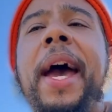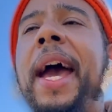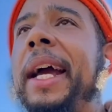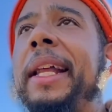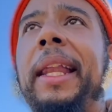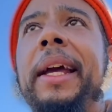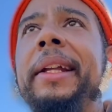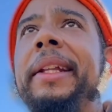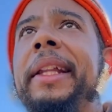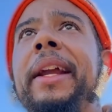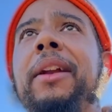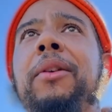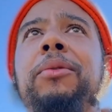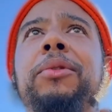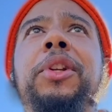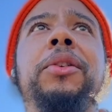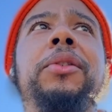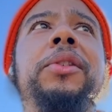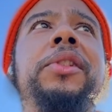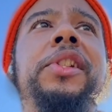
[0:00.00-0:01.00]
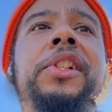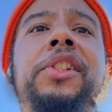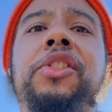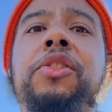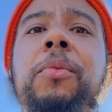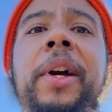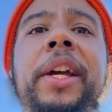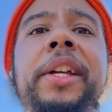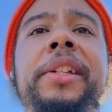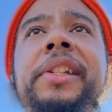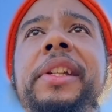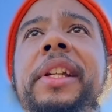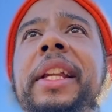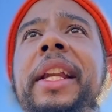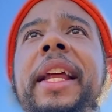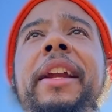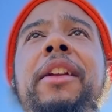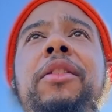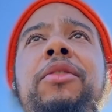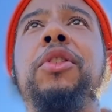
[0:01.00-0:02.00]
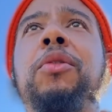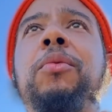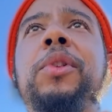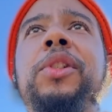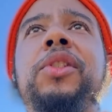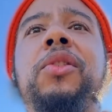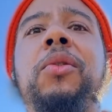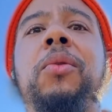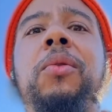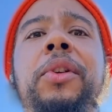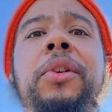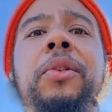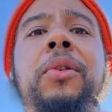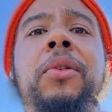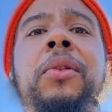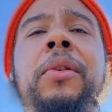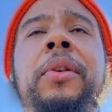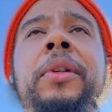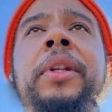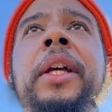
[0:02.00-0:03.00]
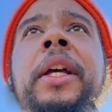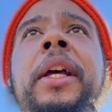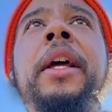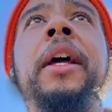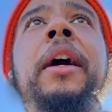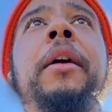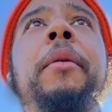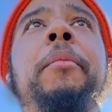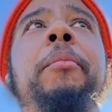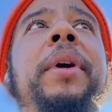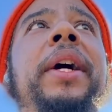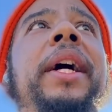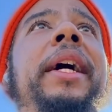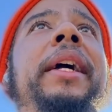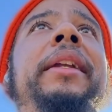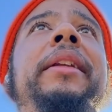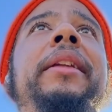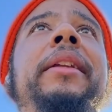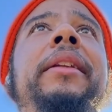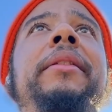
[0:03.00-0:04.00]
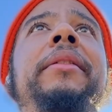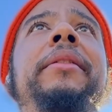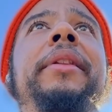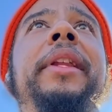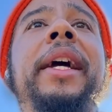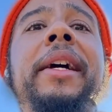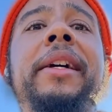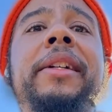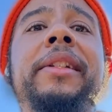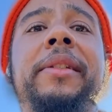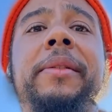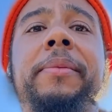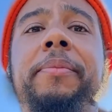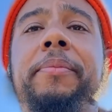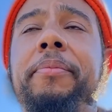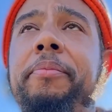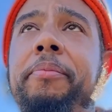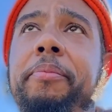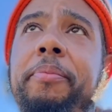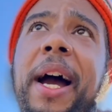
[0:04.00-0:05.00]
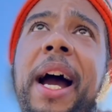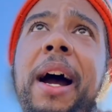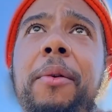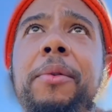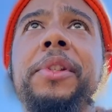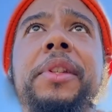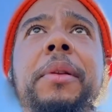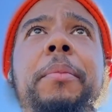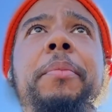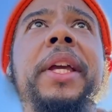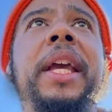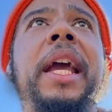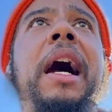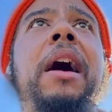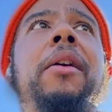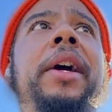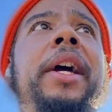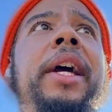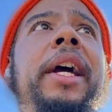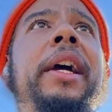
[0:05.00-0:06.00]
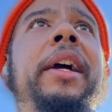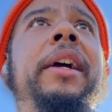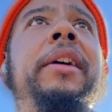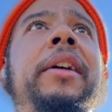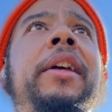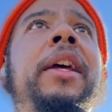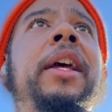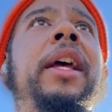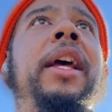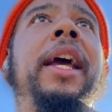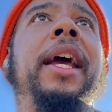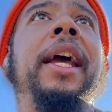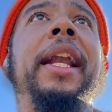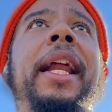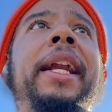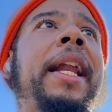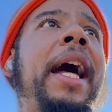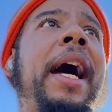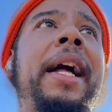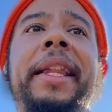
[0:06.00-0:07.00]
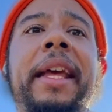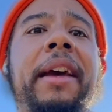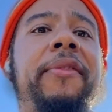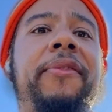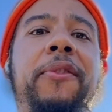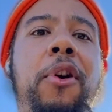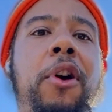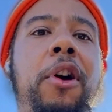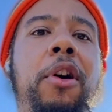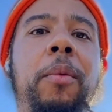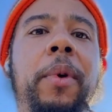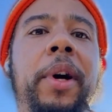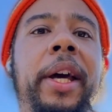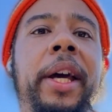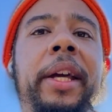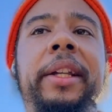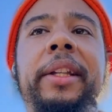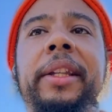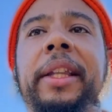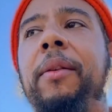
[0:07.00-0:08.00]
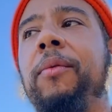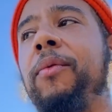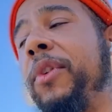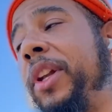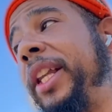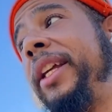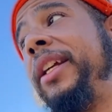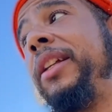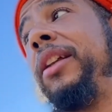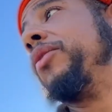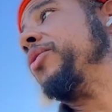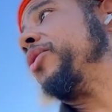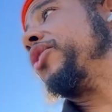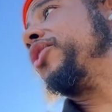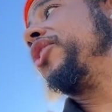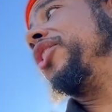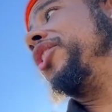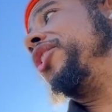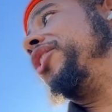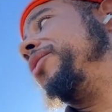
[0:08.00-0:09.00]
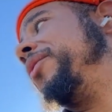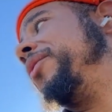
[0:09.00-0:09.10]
act like they don't know the situation and they don't know what's going on, but there's powers to be out here and they're not that far away. They're really close to